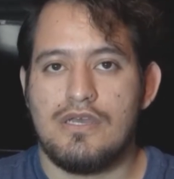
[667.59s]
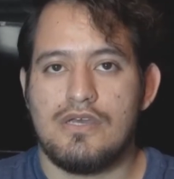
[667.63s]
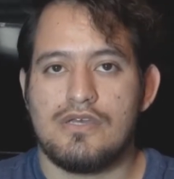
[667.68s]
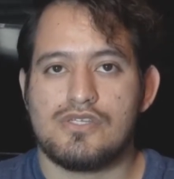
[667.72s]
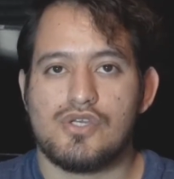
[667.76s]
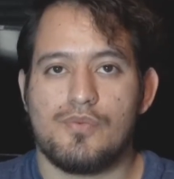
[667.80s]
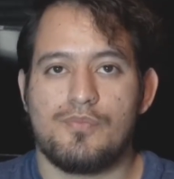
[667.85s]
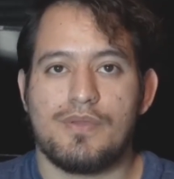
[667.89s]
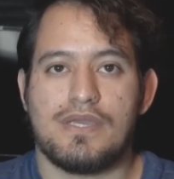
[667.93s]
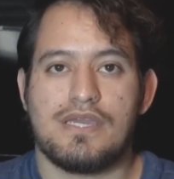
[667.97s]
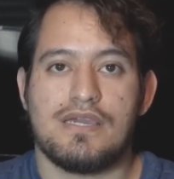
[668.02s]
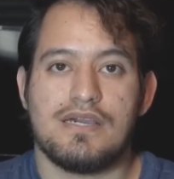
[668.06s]

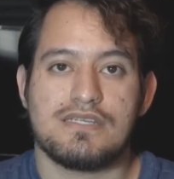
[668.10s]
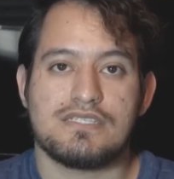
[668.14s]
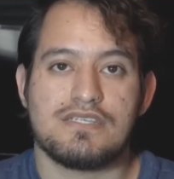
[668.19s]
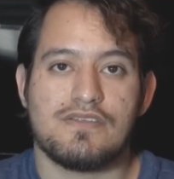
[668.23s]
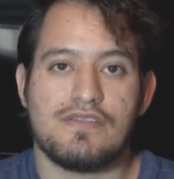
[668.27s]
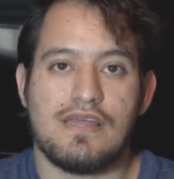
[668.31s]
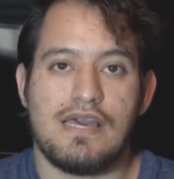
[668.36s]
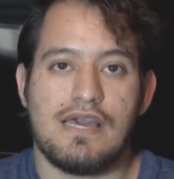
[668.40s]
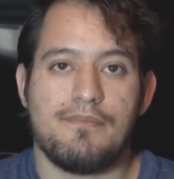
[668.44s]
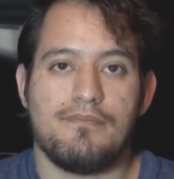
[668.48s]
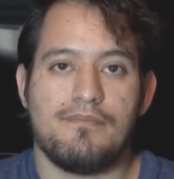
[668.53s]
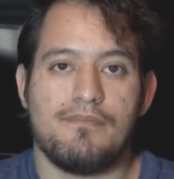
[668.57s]
So because of
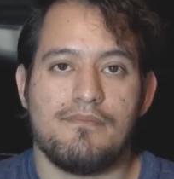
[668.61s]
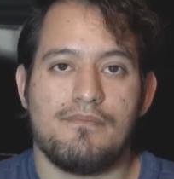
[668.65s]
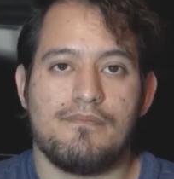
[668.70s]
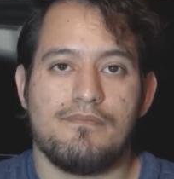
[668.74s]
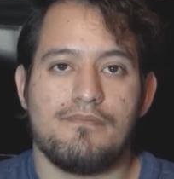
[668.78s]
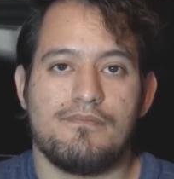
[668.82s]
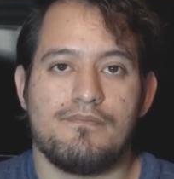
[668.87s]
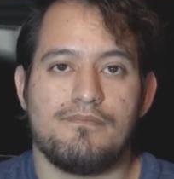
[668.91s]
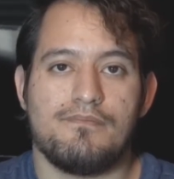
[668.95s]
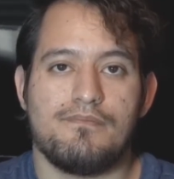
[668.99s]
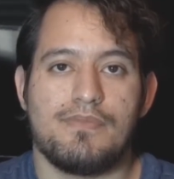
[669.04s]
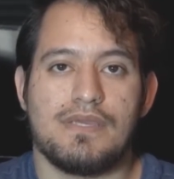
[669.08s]
that,
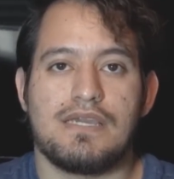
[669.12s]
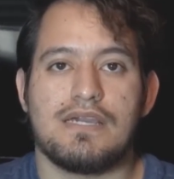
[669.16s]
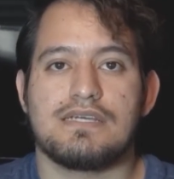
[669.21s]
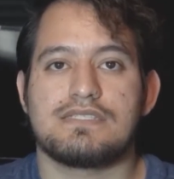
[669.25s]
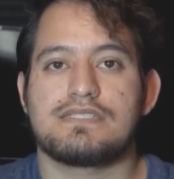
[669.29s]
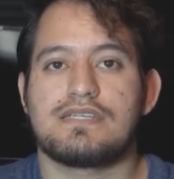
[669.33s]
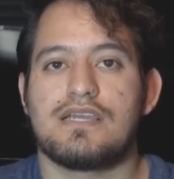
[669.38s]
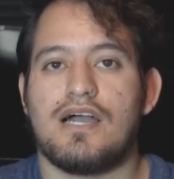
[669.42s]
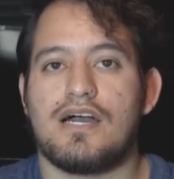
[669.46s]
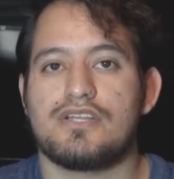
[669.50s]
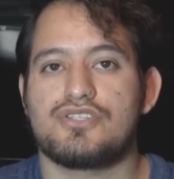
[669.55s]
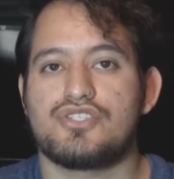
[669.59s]

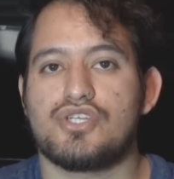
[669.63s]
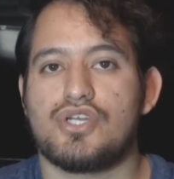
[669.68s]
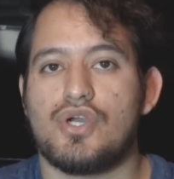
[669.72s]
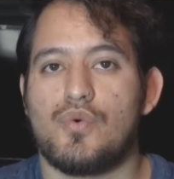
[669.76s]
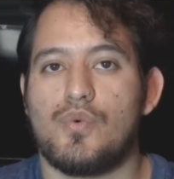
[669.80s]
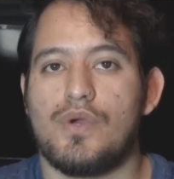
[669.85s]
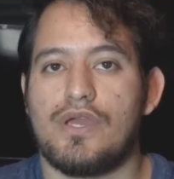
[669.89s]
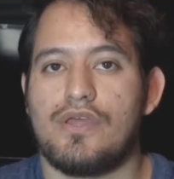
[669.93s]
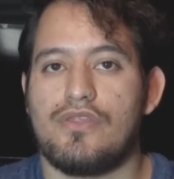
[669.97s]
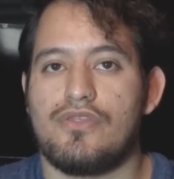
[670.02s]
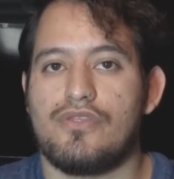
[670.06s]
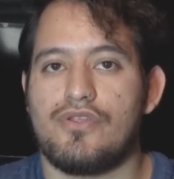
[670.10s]
because God took
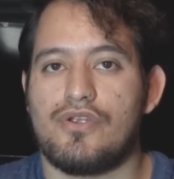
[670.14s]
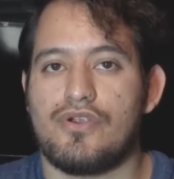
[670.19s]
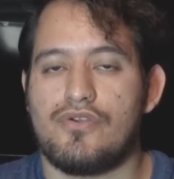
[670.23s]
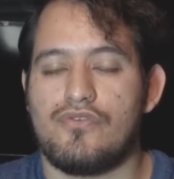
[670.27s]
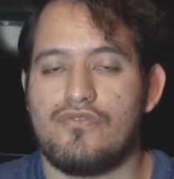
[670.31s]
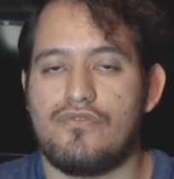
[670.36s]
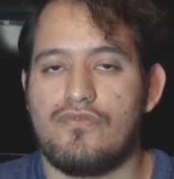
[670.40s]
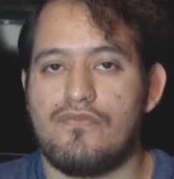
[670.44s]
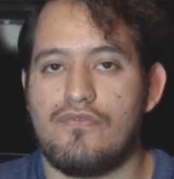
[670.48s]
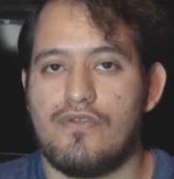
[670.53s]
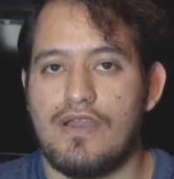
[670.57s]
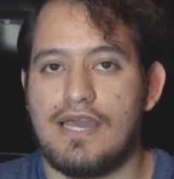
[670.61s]
away their
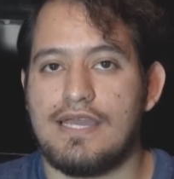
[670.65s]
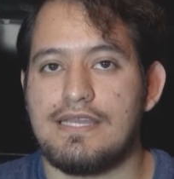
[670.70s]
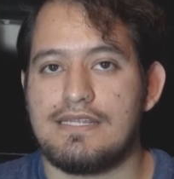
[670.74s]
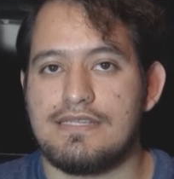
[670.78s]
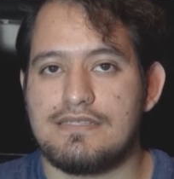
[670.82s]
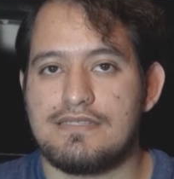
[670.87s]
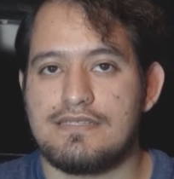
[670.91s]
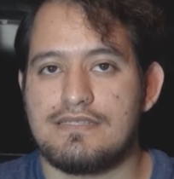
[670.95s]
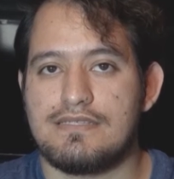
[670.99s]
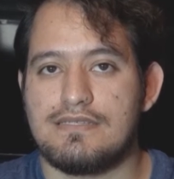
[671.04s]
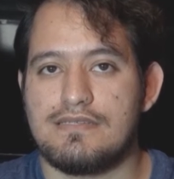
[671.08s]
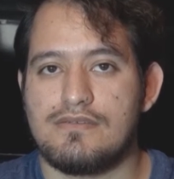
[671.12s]

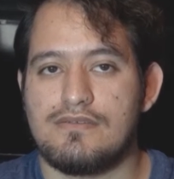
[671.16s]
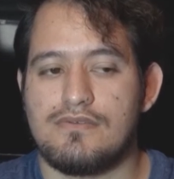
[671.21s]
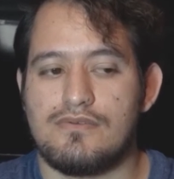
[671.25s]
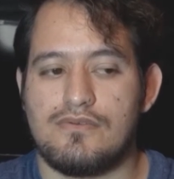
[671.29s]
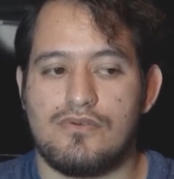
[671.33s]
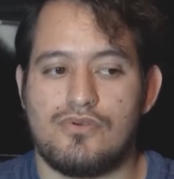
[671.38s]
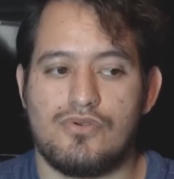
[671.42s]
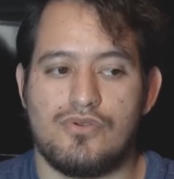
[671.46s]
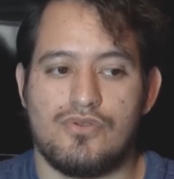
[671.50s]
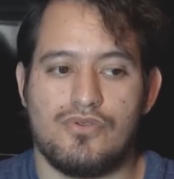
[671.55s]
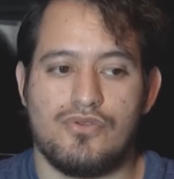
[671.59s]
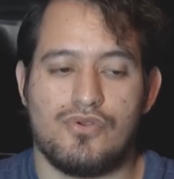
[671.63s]
flight
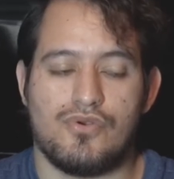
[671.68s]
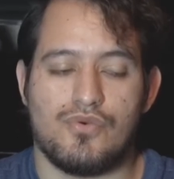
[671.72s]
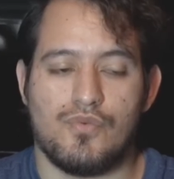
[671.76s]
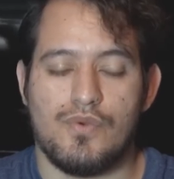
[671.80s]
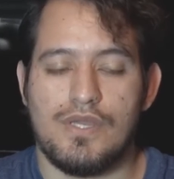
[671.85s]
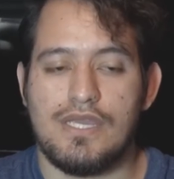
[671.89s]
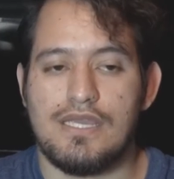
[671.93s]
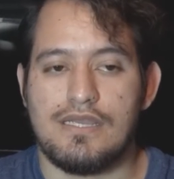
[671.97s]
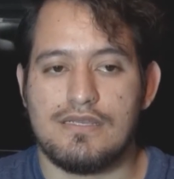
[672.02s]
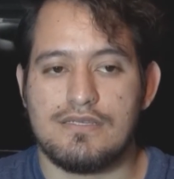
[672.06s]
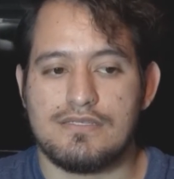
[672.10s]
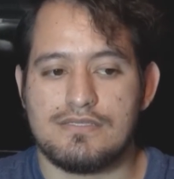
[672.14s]
or their
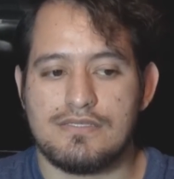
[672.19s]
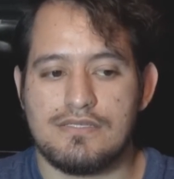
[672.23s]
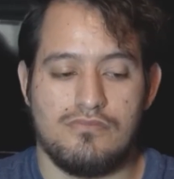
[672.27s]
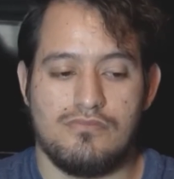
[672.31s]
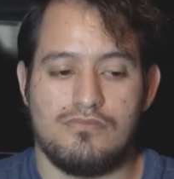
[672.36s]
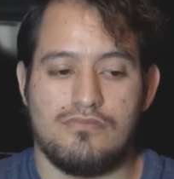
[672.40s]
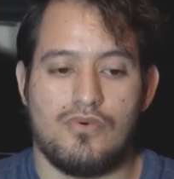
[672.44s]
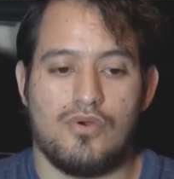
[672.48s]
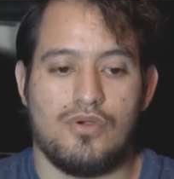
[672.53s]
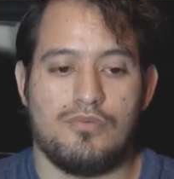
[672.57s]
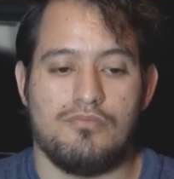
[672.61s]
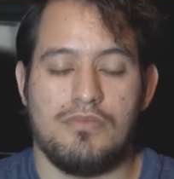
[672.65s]
wings,
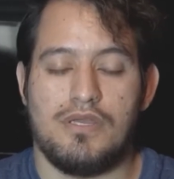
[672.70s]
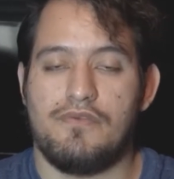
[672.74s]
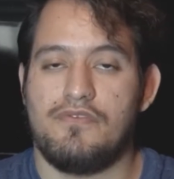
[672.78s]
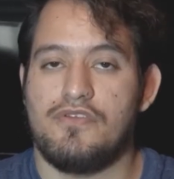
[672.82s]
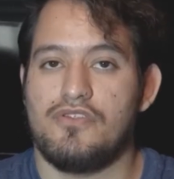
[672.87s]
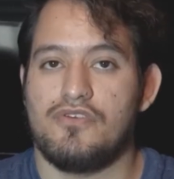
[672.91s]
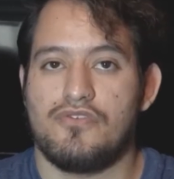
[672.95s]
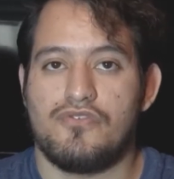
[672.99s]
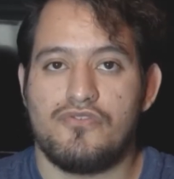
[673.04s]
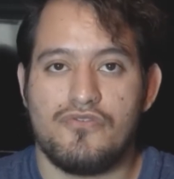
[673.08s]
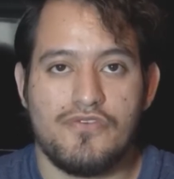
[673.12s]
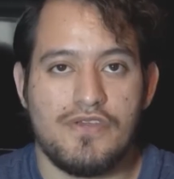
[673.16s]
or maybe
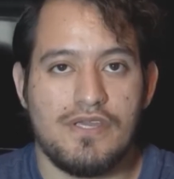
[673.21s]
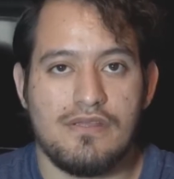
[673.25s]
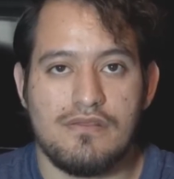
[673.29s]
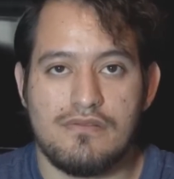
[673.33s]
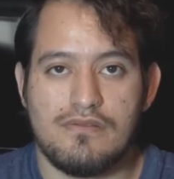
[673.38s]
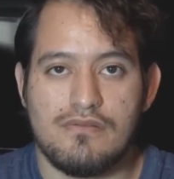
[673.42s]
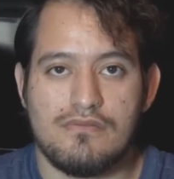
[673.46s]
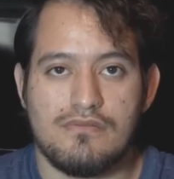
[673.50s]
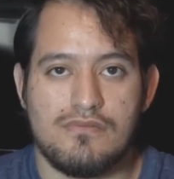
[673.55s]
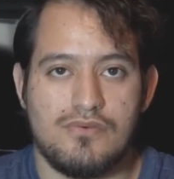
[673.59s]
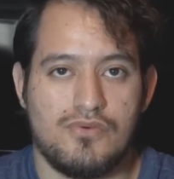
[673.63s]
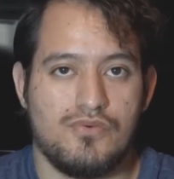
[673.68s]
their
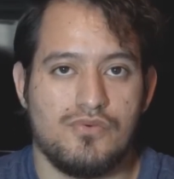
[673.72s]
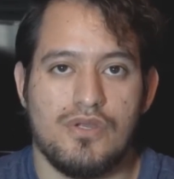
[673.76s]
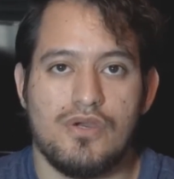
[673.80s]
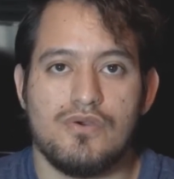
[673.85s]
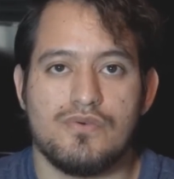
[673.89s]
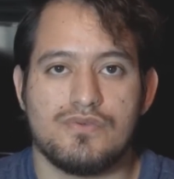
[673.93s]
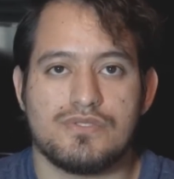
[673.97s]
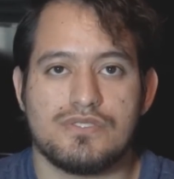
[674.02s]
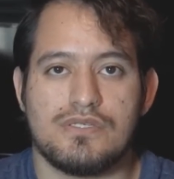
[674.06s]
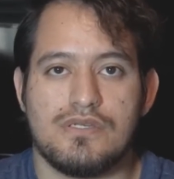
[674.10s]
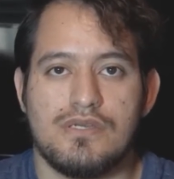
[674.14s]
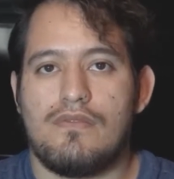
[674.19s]
feet, who
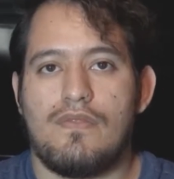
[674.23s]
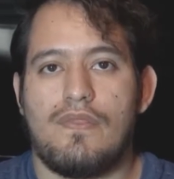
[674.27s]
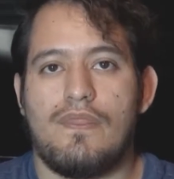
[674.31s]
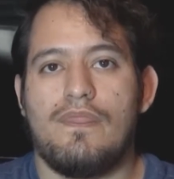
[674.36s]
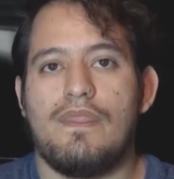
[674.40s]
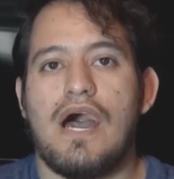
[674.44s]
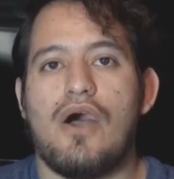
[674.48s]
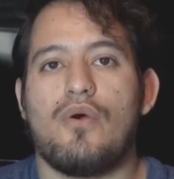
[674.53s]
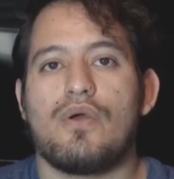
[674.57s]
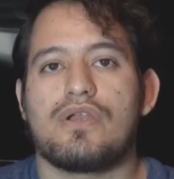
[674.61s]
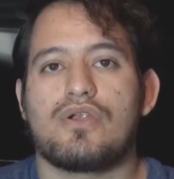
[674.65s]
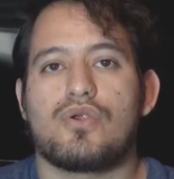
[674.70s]
knows,
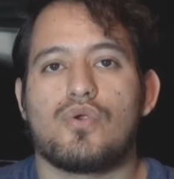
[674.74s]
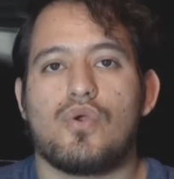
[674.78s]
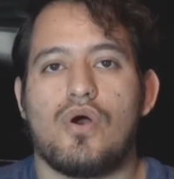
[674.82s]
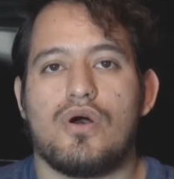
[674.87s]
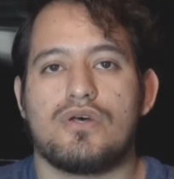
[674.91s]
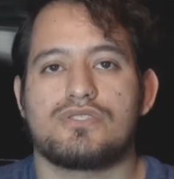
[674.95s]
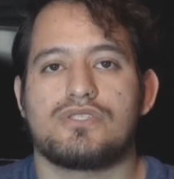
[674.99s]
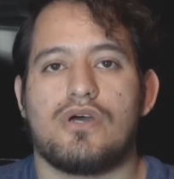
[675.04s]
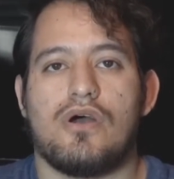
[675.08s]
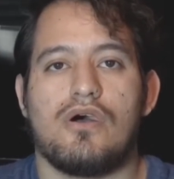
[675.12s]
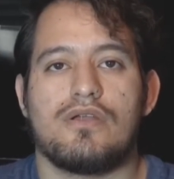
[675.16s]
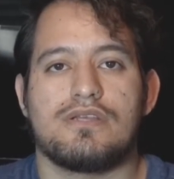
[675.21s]
now it
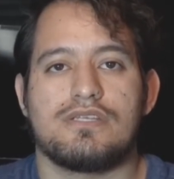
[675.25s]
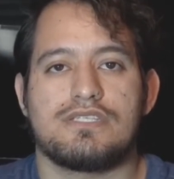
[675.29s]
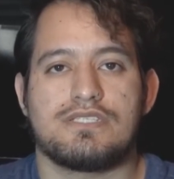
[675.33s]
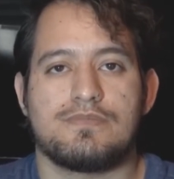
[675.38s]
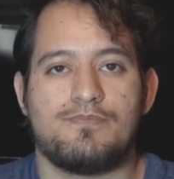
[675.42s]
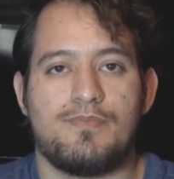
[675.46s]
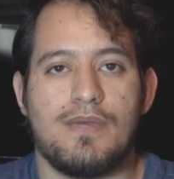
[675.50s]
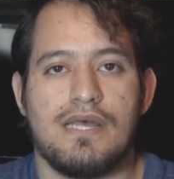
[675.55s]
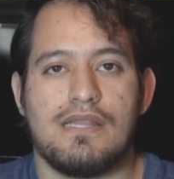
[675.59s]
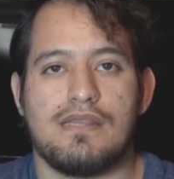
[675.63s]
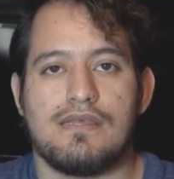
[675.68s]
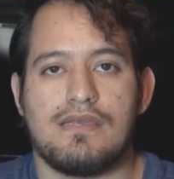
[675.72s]
crawls on its
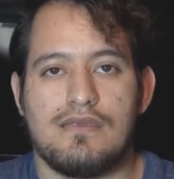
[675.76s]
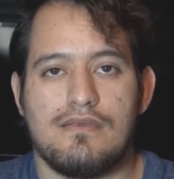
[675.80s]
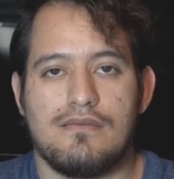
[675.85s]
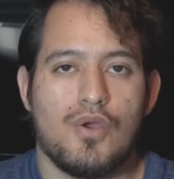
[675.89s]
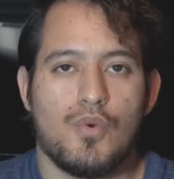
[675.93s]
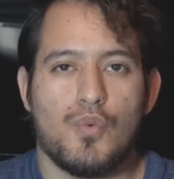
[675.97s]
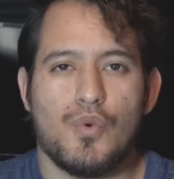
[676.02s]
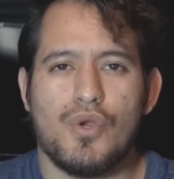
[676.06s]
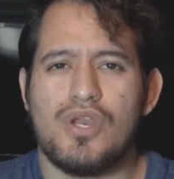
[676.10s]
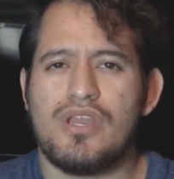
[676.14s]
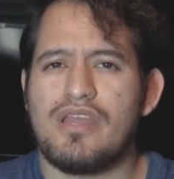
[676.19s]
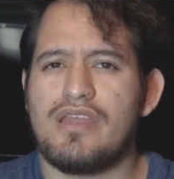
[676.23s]
belly.
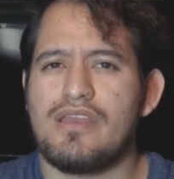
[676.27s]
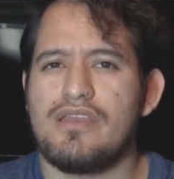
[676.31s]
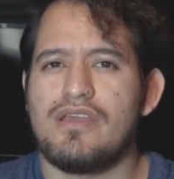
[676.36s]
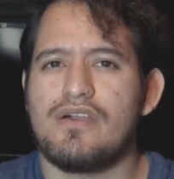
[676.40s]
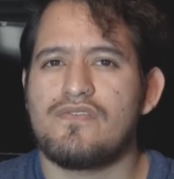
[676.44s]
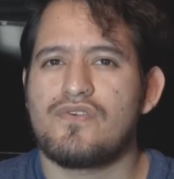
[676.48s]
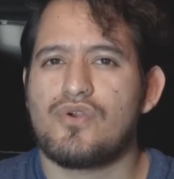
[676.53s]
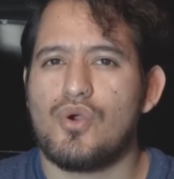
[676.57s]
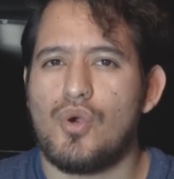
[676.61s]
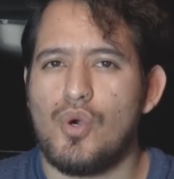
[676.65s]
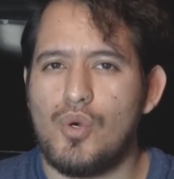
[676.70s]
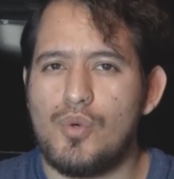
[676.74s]
Weirdly
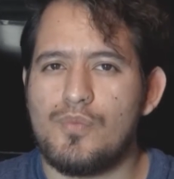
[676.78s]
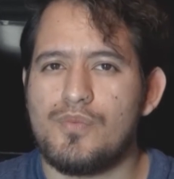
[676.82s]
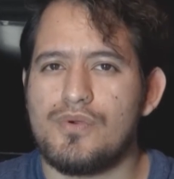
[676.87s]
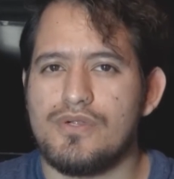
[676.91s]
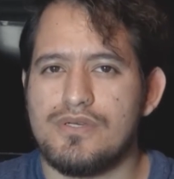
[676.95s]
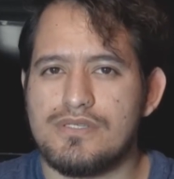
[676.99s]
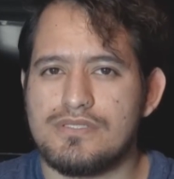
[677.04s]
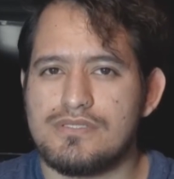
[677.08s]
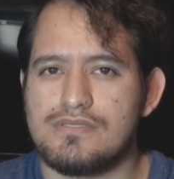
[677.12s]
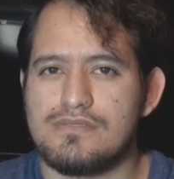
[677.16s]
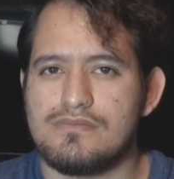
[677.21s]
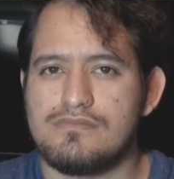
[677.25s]
enough,
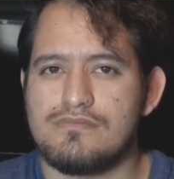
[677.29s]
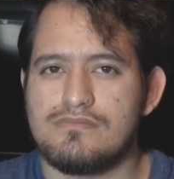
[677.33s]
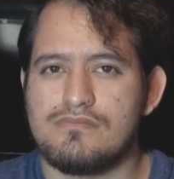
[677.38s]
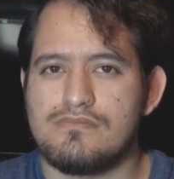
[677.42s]
cobras,